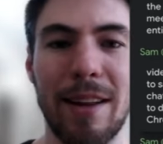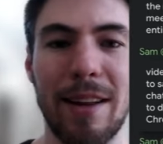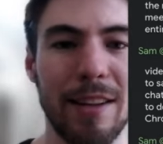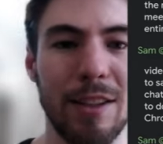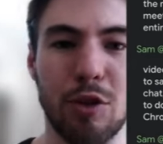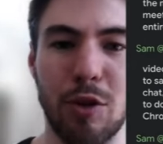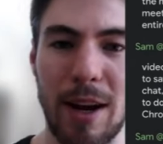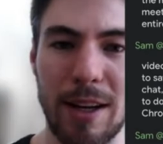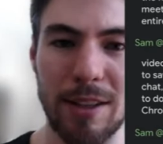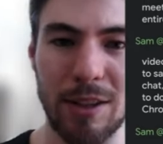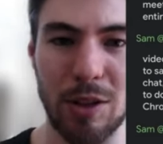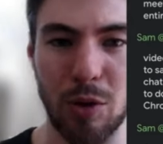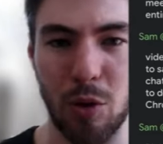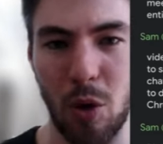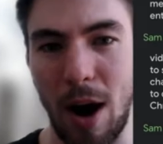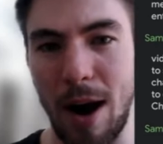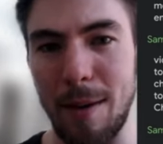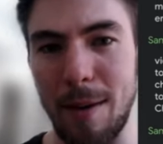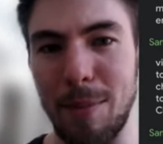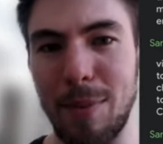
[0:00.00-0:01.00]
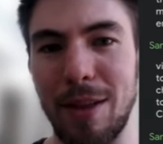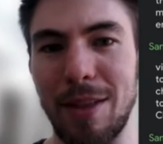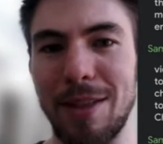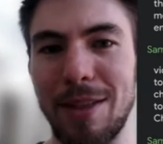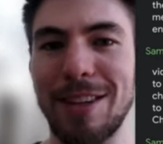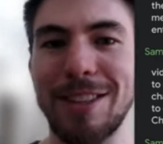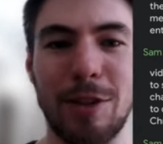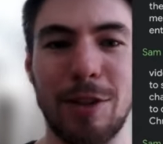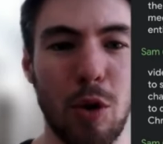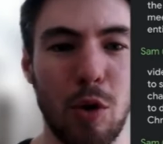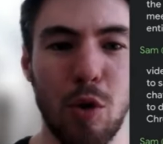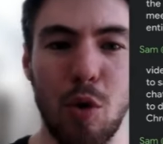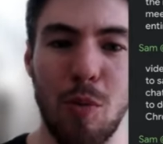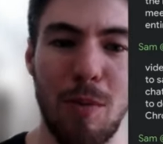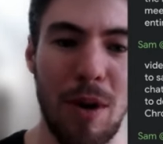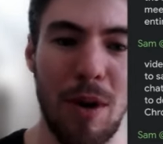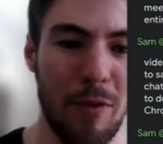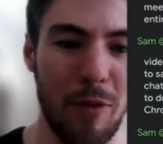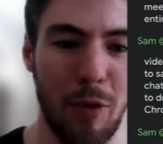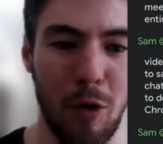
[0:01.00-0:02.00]
a Chrome extension that automatically
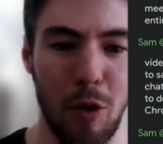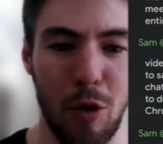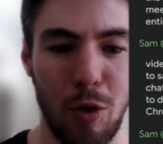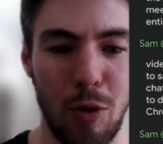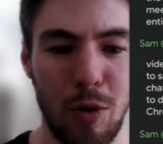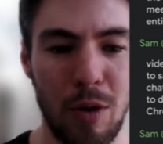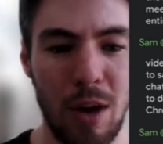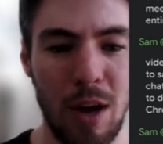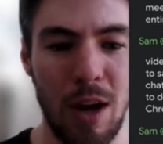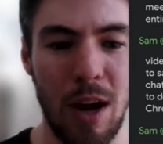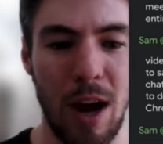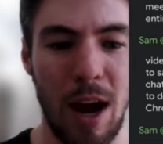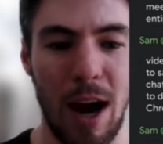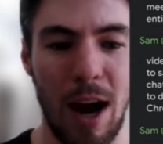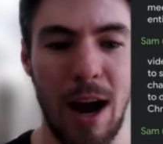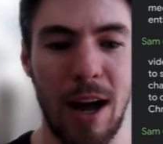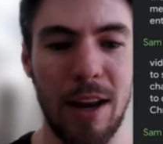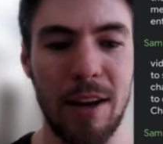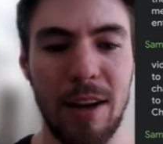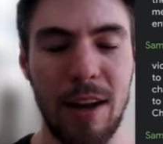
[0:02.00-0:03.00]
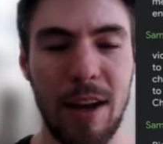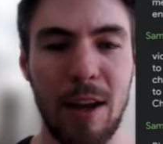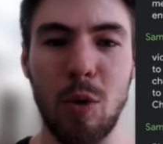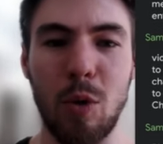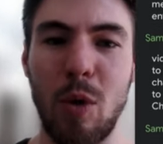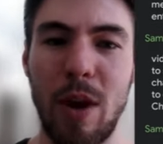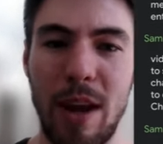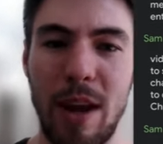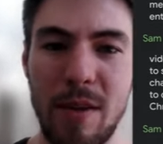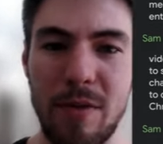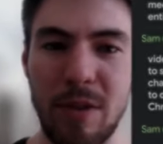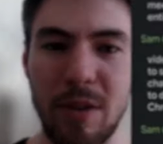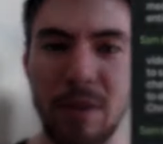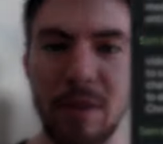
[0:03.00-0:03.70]
records and transcribes your meetings in real time